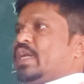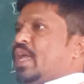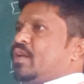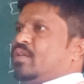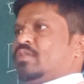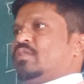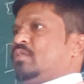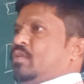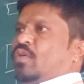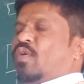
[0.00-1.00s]
10.
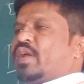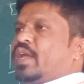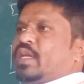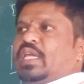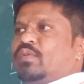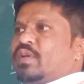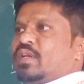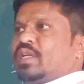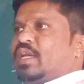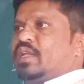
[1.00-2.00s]
Okay, E1
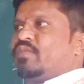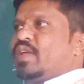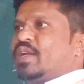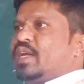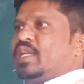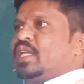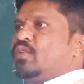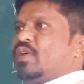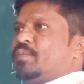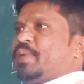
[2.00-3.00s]
we are getting
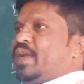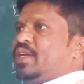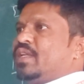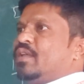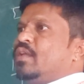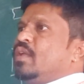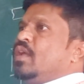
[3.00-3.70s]
E1 parity.